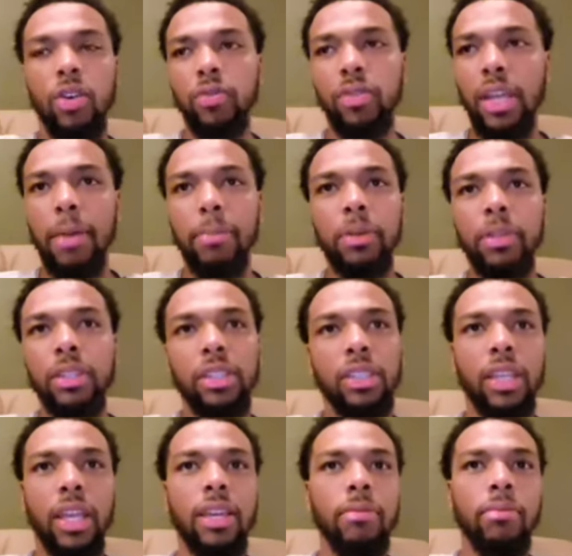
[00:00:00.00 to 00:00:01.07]
you know, top in
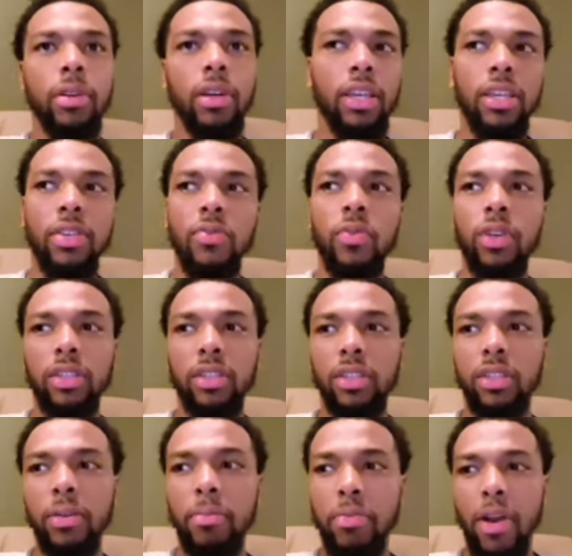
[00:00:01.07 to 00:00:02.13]
the state, but he
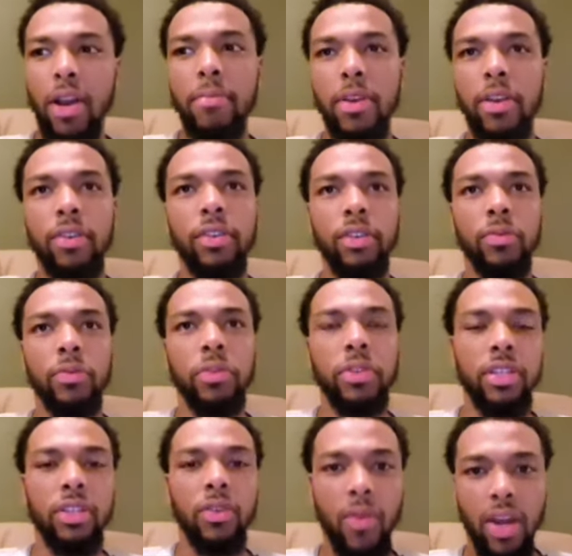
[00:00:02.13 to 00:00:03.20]
wasn't the primary
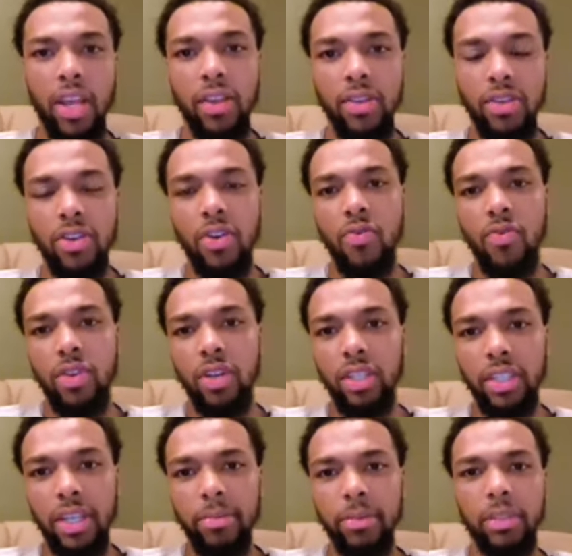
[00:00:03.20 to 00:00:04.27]
reason why they, you know,
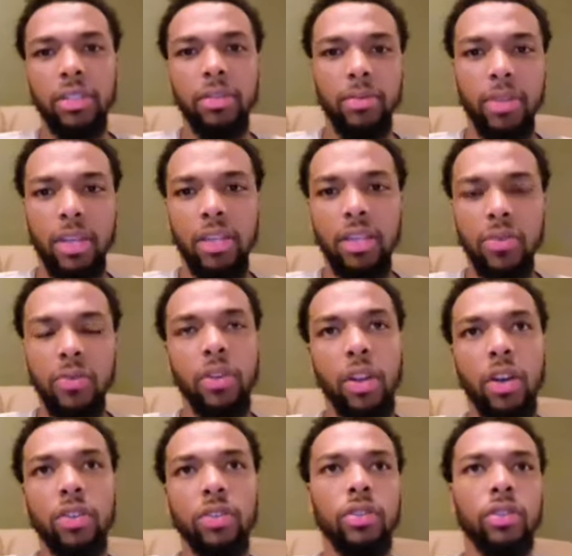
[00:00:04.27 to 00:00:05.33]
won the championship that year
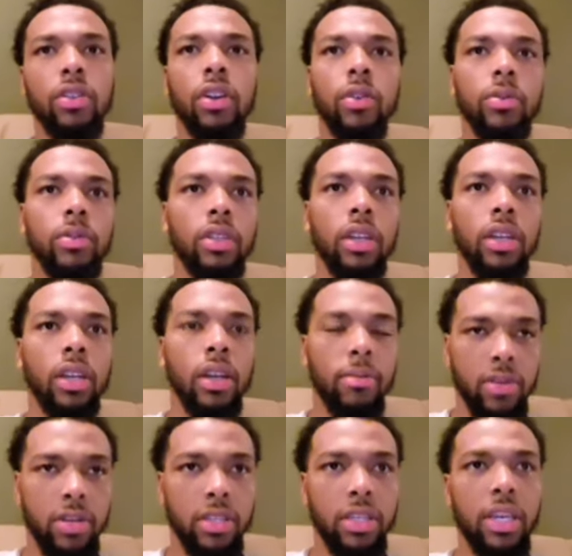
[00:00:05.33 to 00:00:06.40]
we lost. You know, it was a
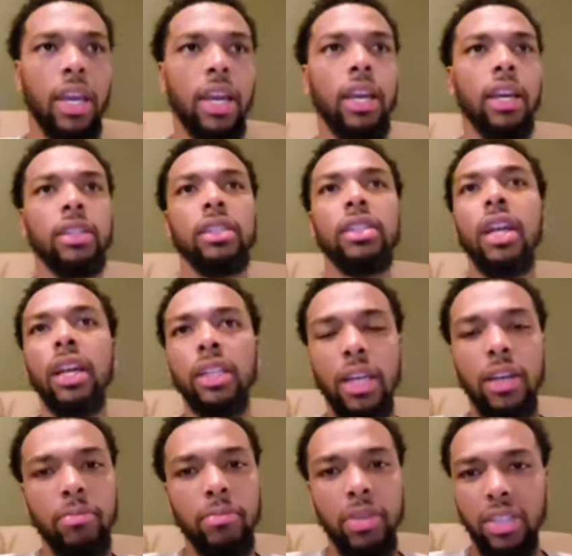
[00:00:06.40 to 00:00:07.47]
couple other guys
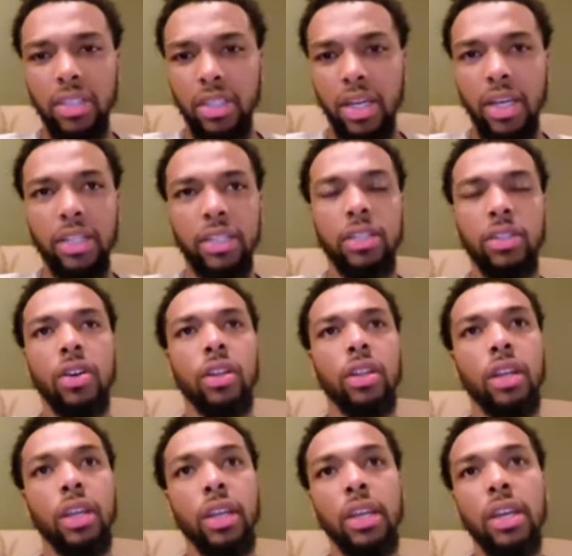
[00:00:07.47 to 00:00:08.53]
knocked down big shots and
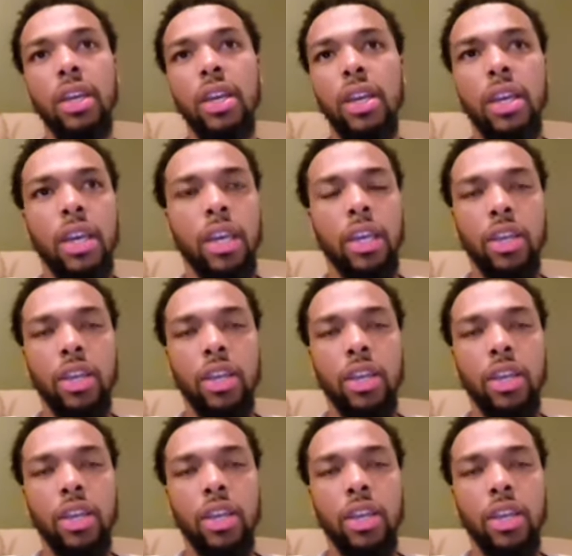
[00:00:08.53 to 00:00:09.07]
all of that.